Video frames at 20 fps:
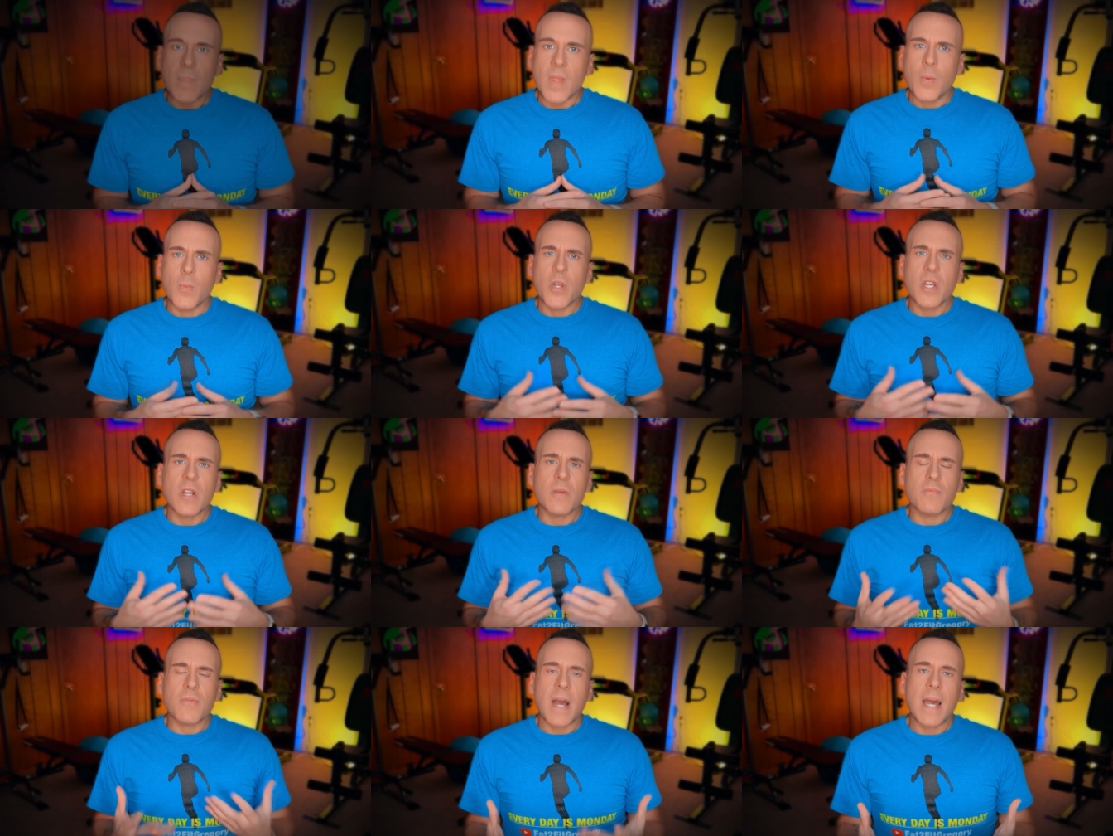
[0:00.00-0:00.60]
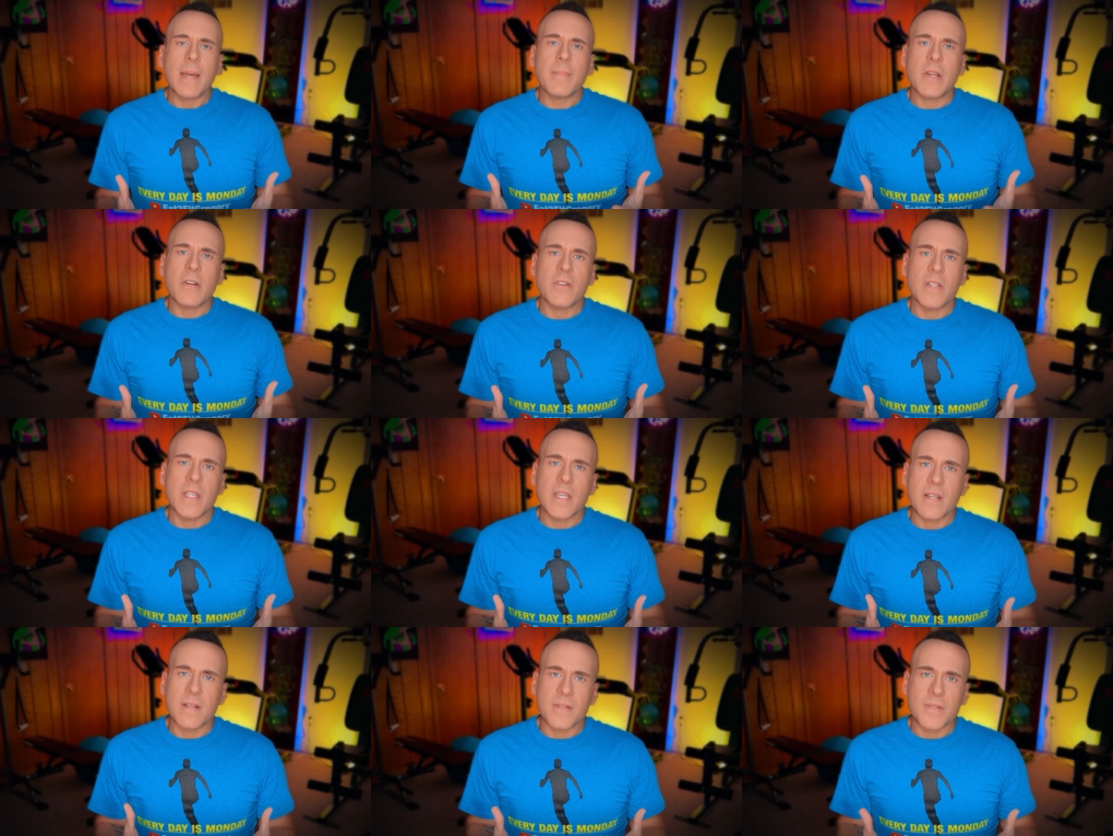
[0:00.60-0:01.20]
where you're
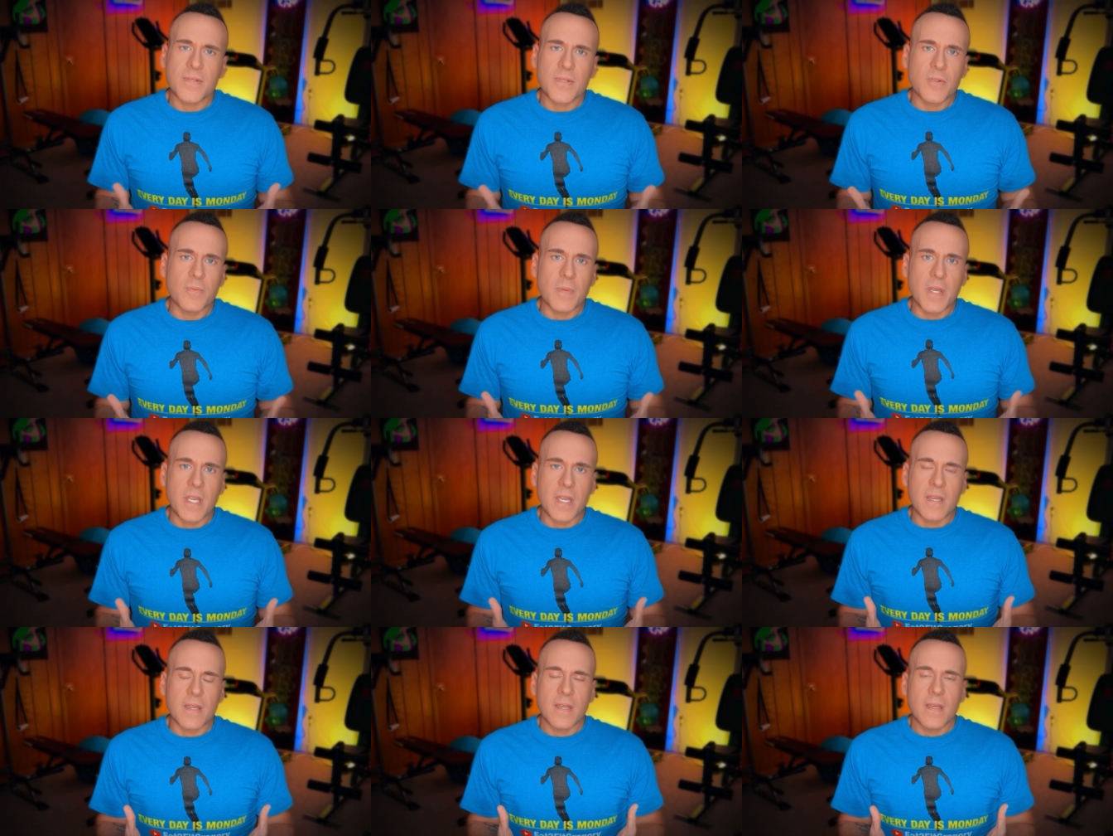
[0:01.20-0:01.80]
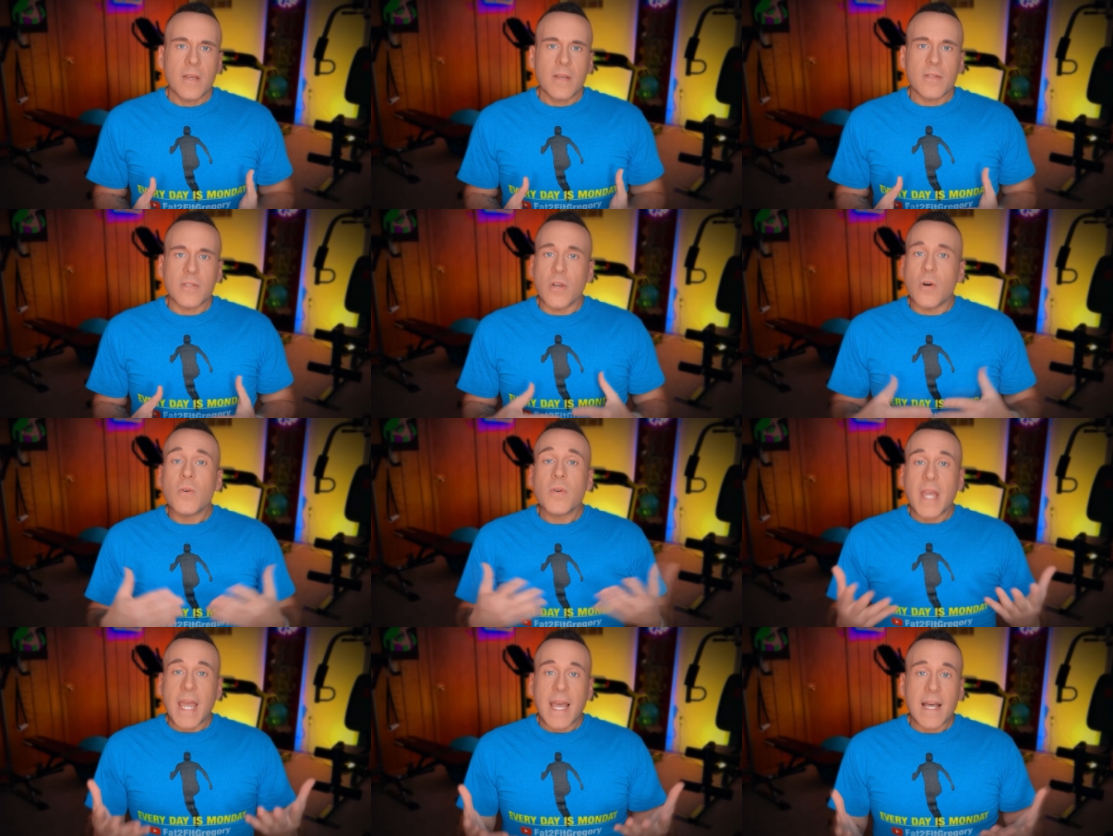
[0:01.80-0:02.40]
primarily consuming
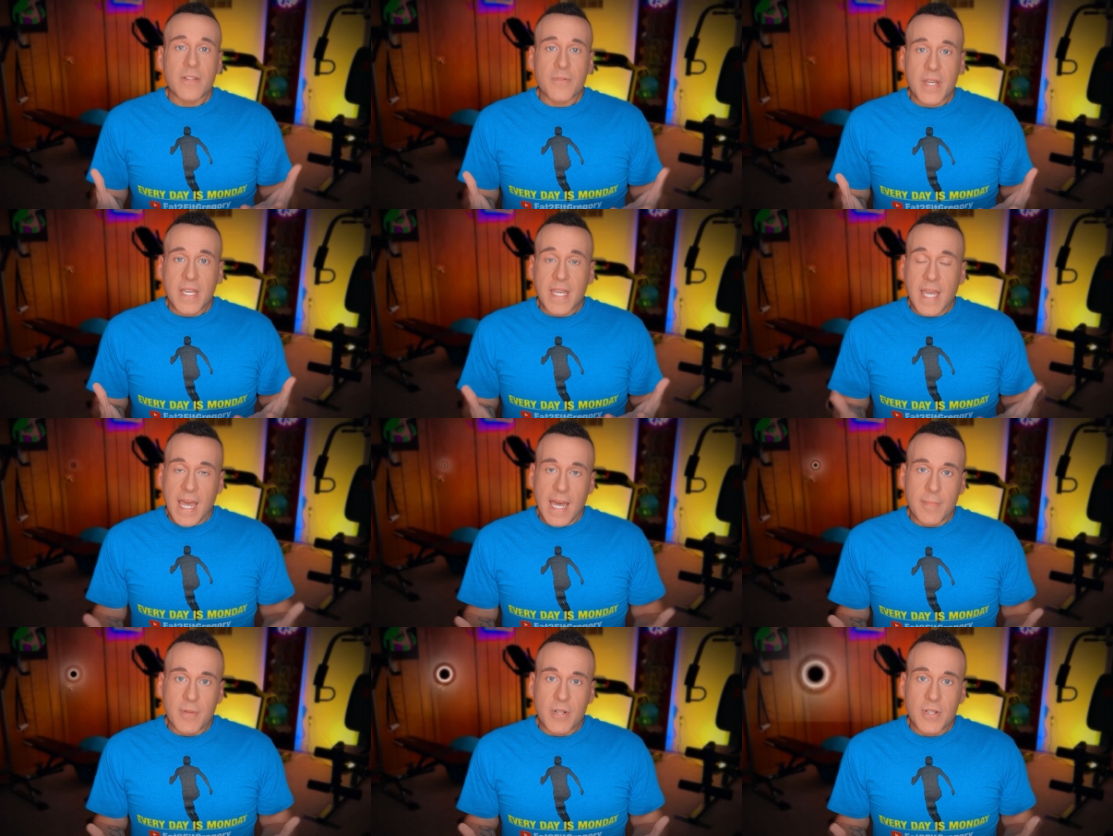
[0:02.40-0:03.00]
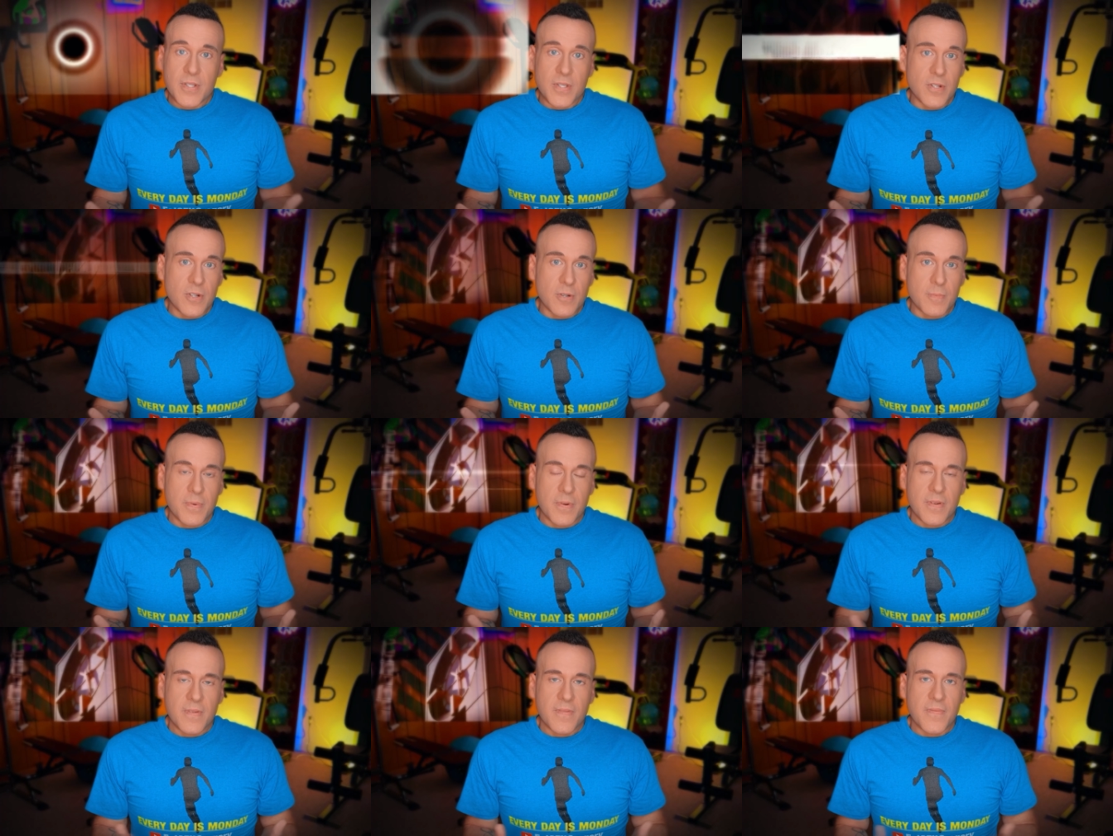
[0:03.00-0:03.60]
low calorie cabbage soup
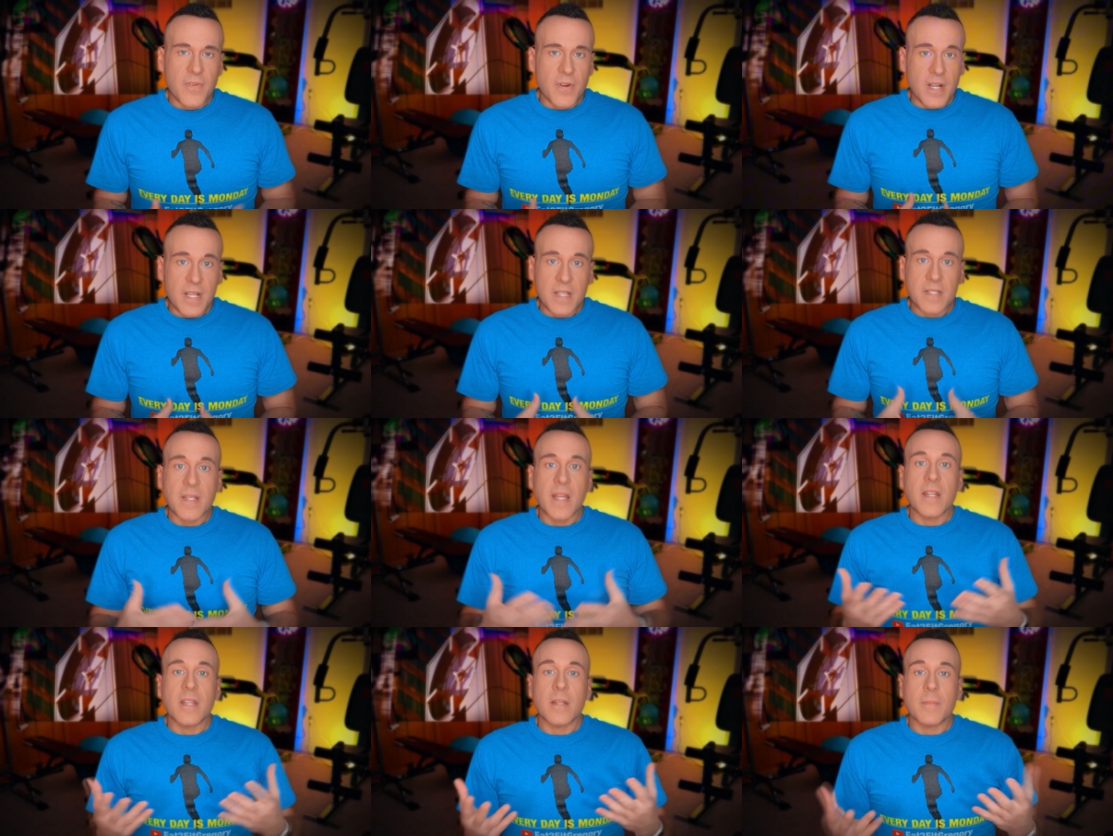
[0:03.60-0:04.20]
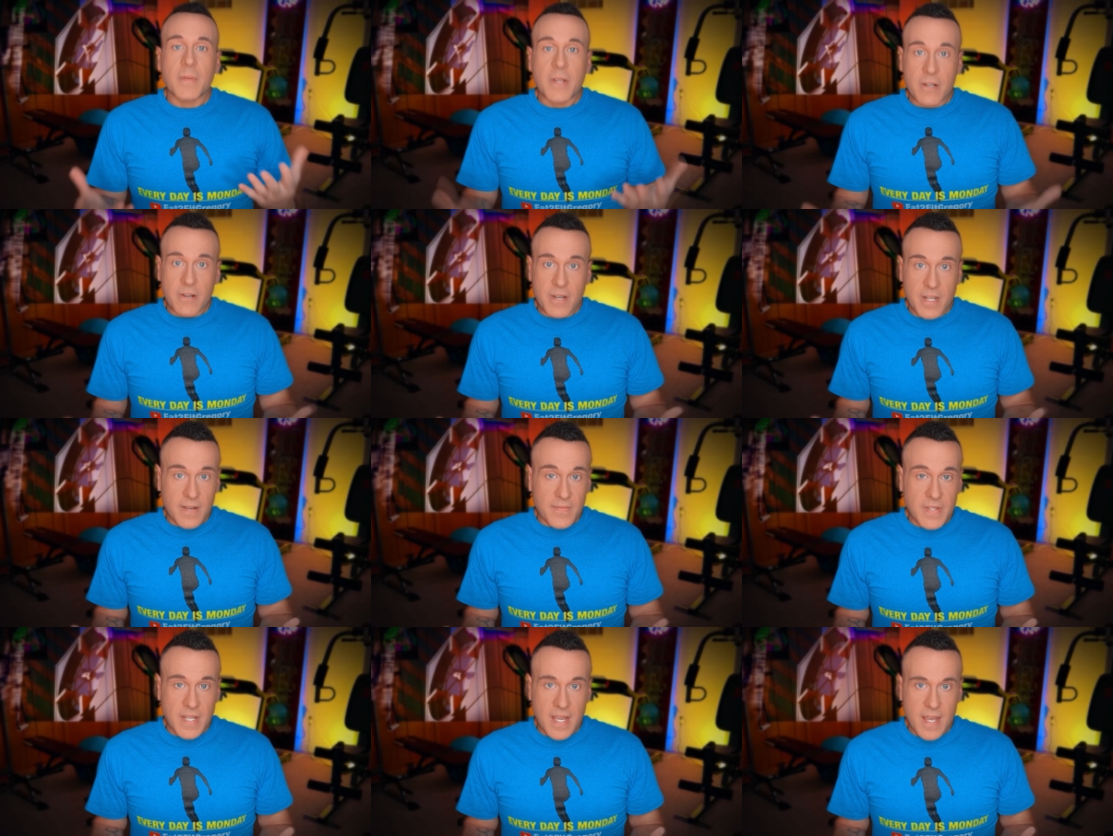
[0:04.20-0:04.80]
for an extended
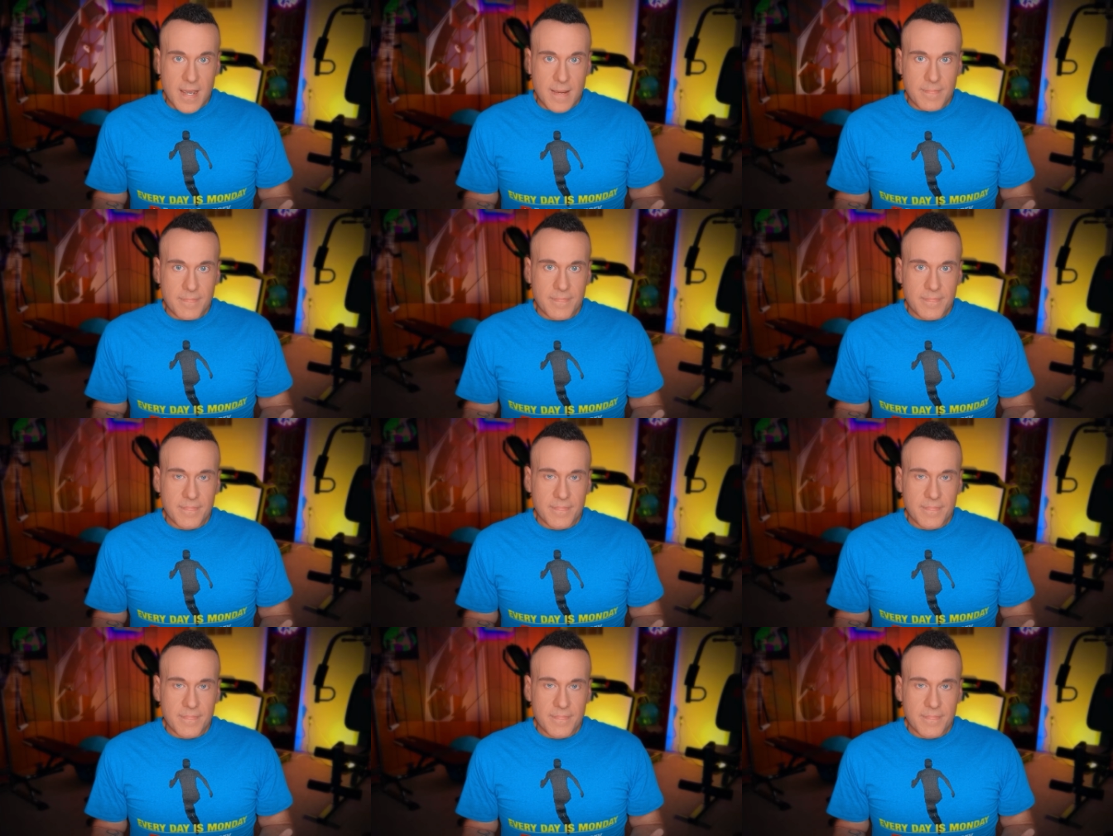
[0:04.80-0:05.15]
period of time.